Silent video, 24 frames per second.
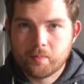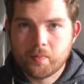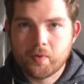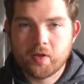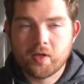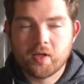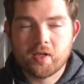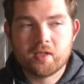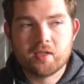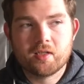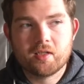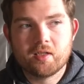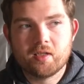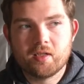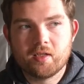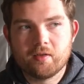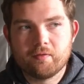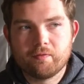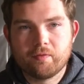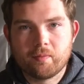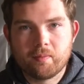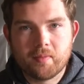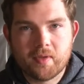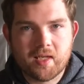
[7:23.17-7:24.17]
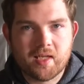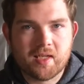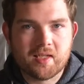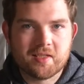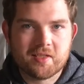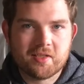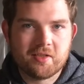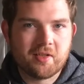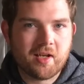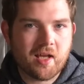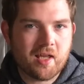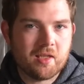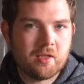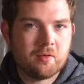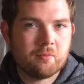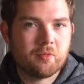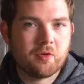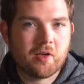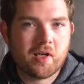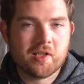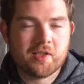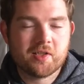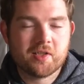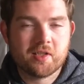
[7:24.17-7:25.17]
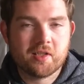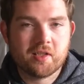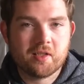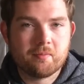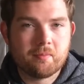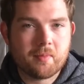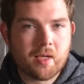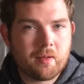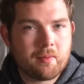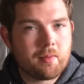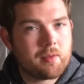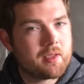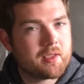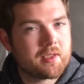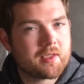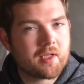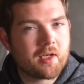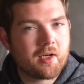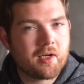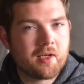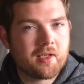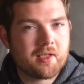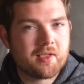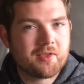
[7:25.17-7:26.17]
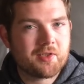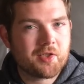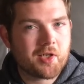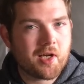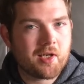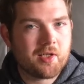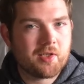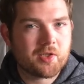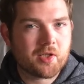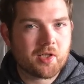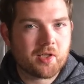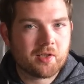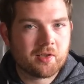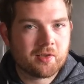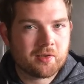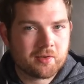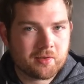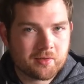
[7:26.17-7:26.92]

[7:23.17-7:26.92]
but from this you get the impression that maybe the tide is changing.